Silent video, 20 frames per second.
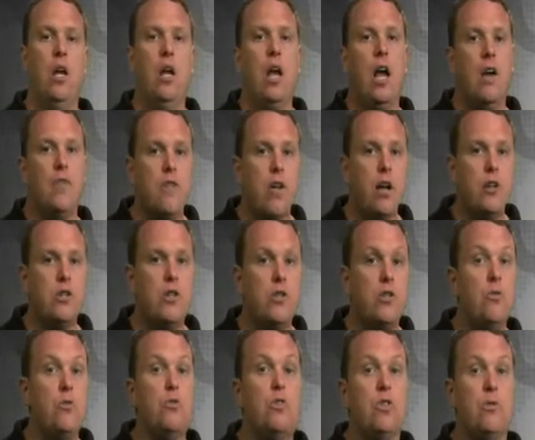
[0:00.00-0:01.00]
have got to
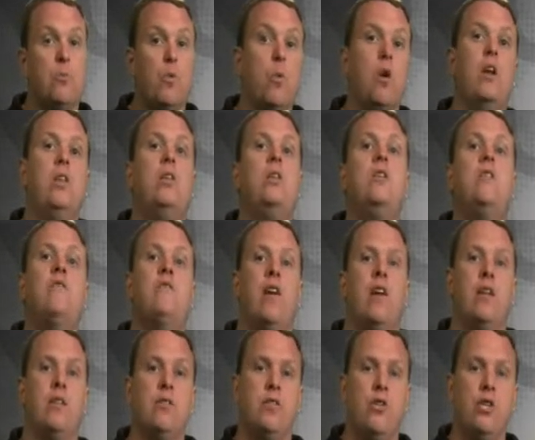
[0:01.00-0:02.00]
use some really
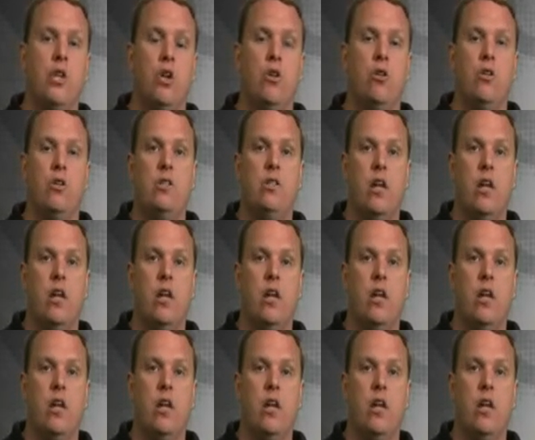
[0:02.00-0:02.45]
advanced security